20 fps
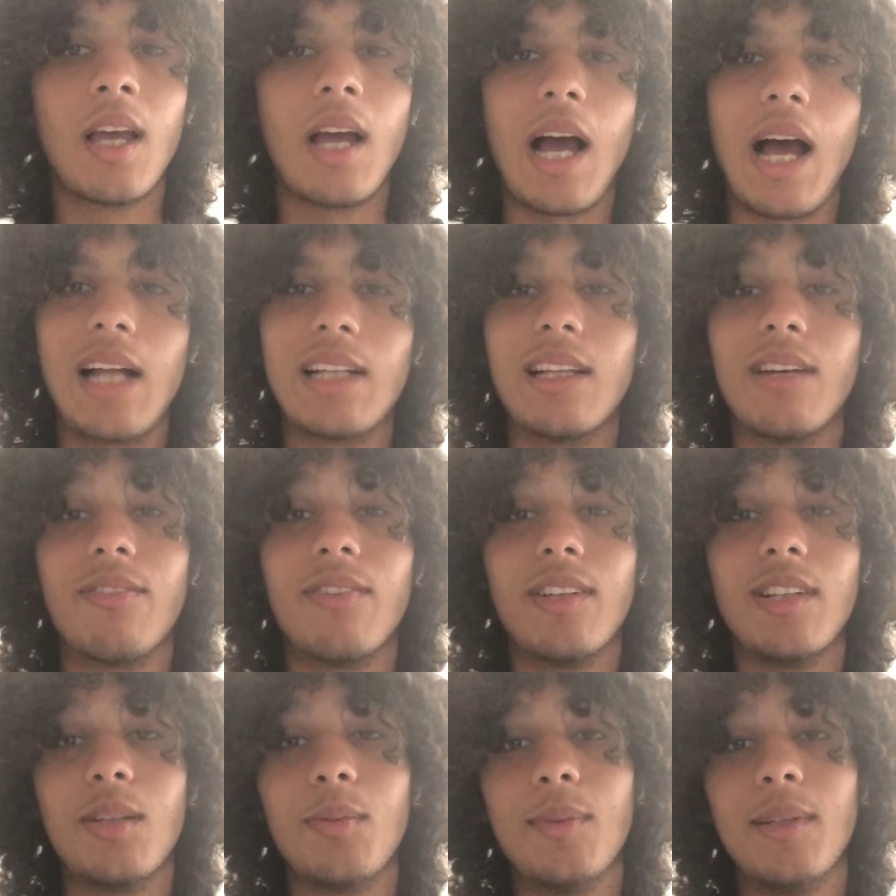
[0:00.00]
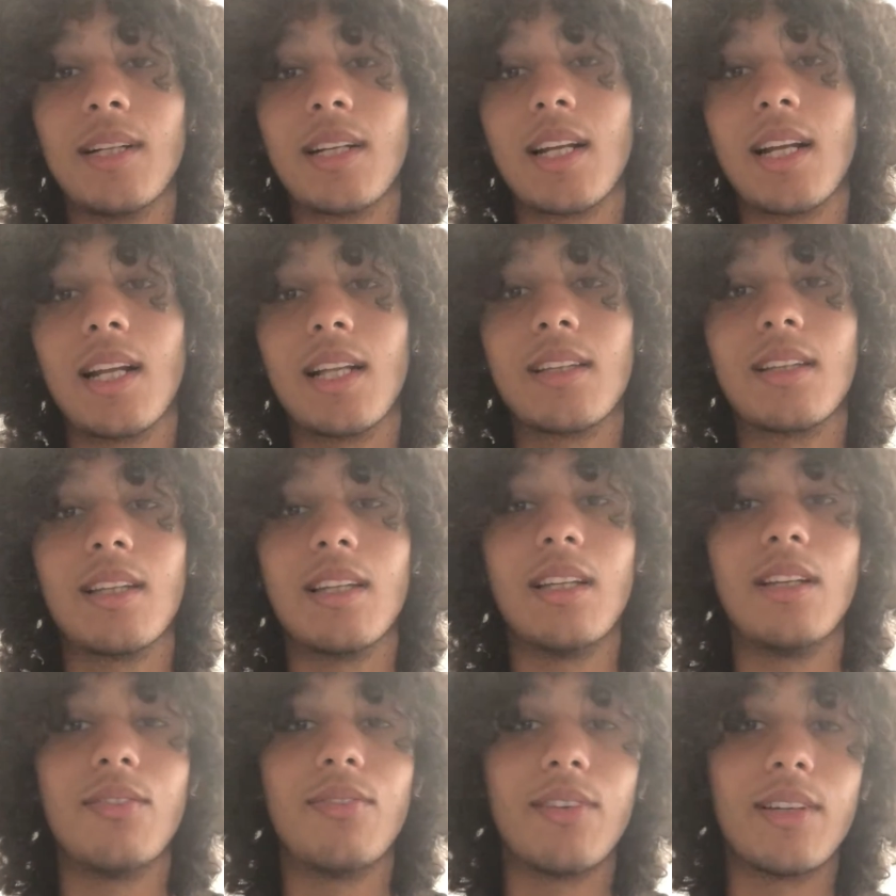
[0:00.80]
I'll definitely be looking at
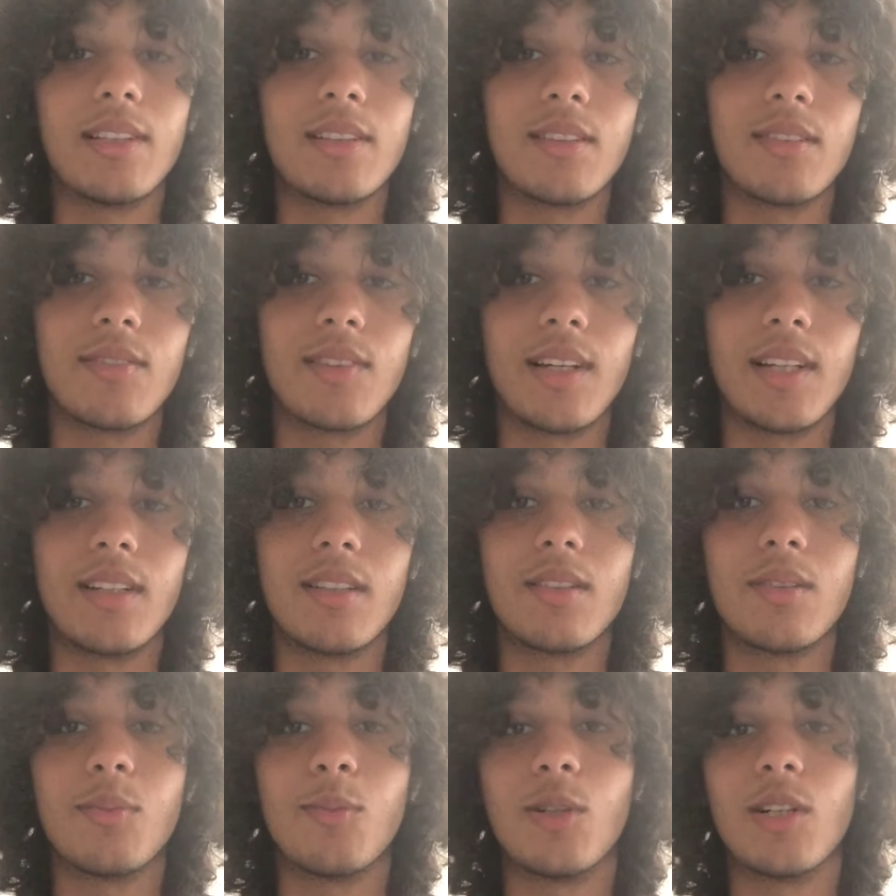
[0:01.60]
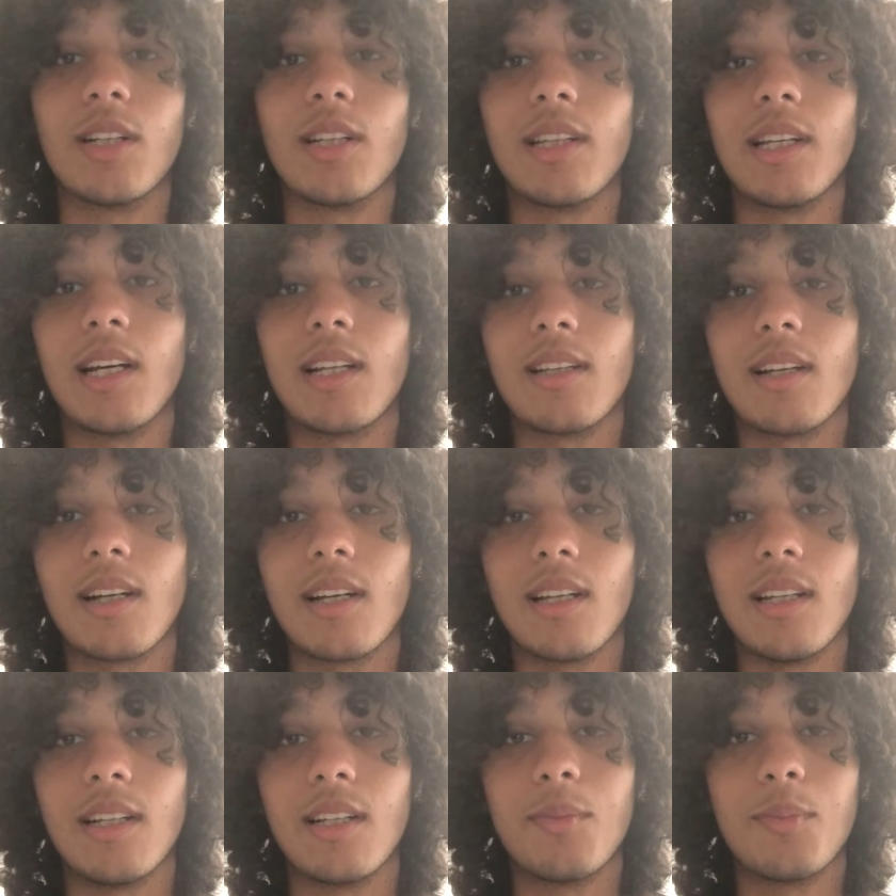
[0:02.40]
the defensive end more than the
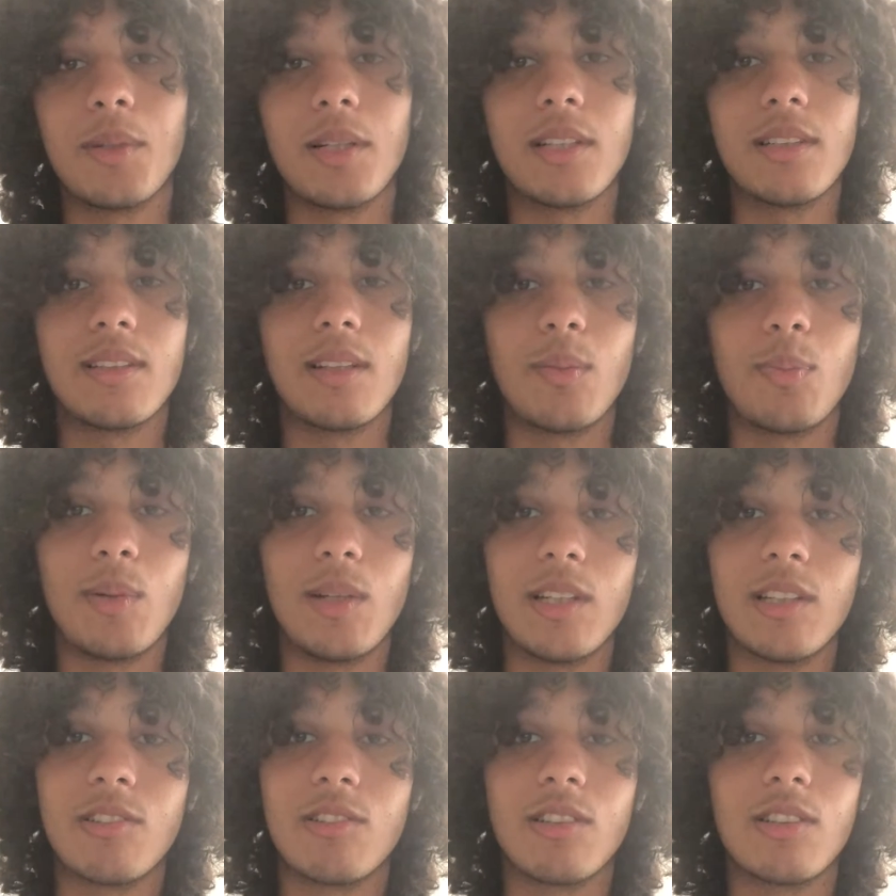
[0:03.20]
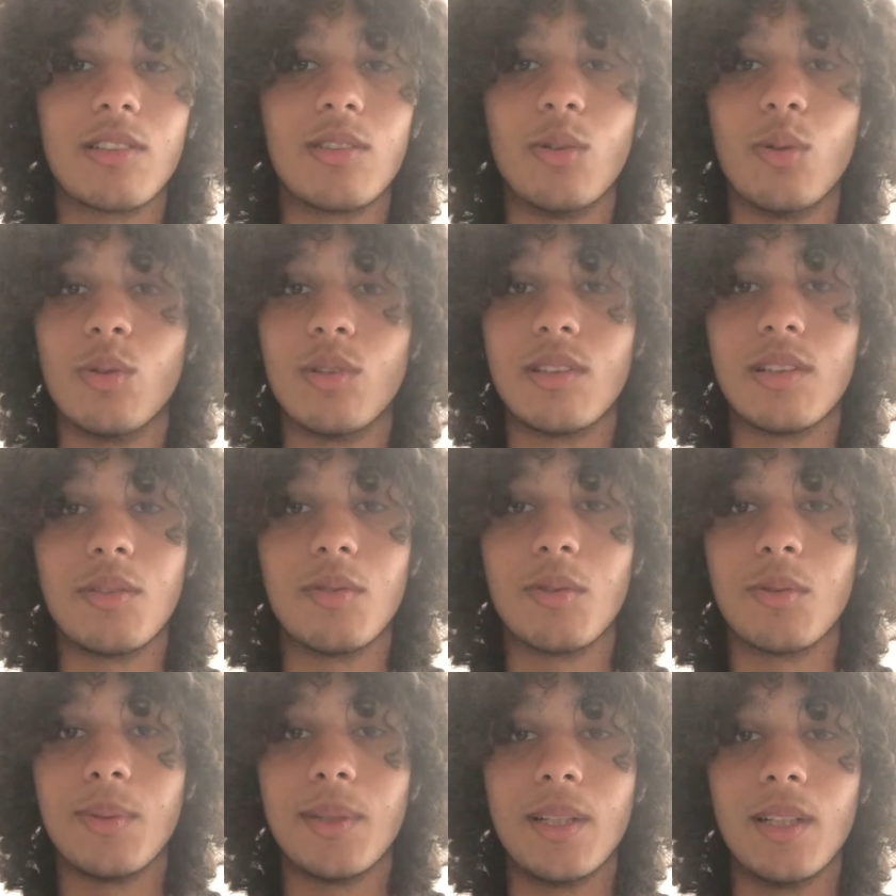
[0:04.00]
attacking end because their players just don't
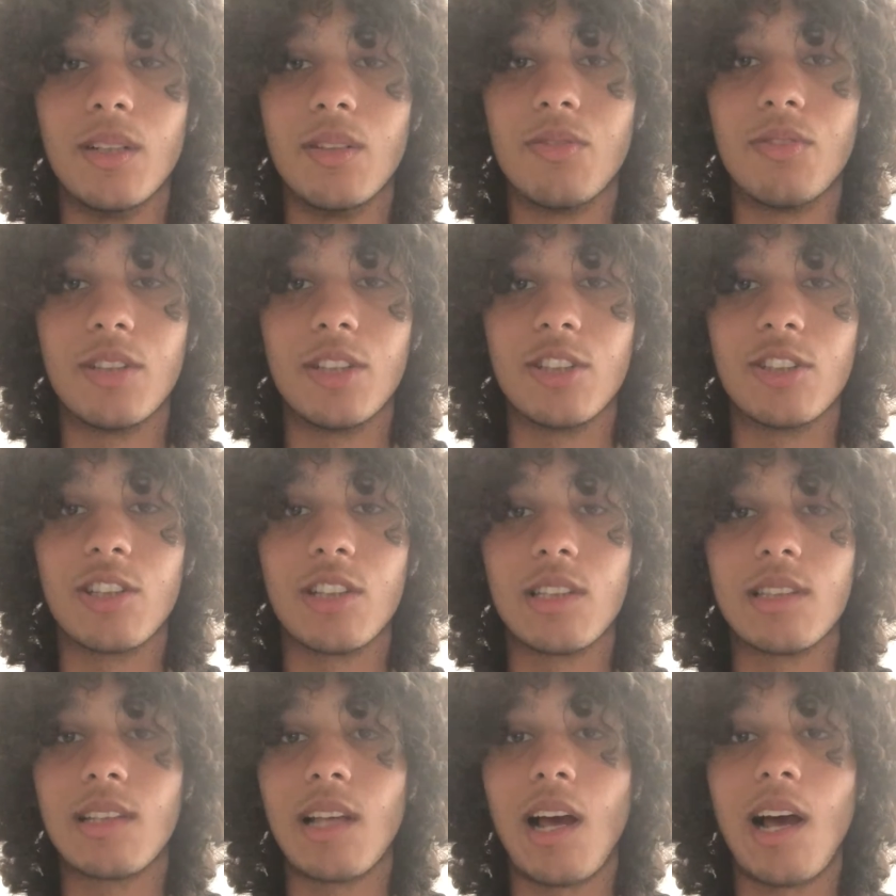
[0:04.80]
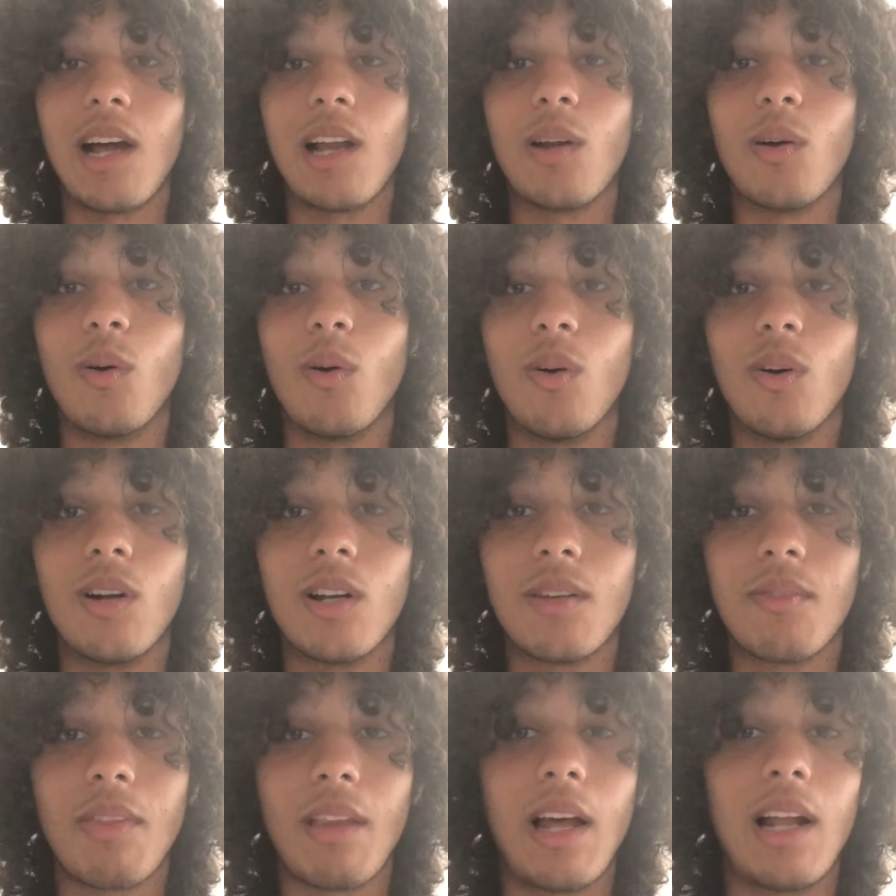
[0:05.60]
seem to be good finishers at all.